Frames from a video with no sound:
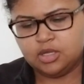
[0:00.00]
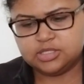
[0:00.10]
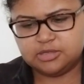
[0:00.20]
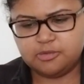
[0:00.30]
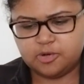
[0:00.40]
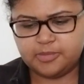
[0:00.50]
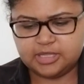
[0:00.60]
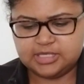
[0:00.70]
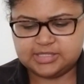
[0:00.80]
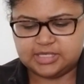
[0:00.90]
Tell me more
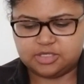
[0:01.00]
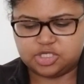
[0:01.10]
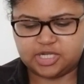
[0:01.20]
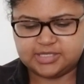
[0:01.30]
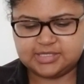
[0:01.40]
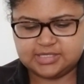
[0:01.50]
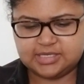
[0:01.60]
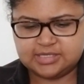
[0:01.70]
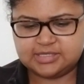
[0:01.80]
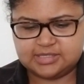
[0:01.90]
about this
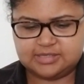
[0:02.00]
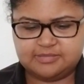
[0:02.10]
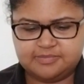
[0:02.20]
injustice.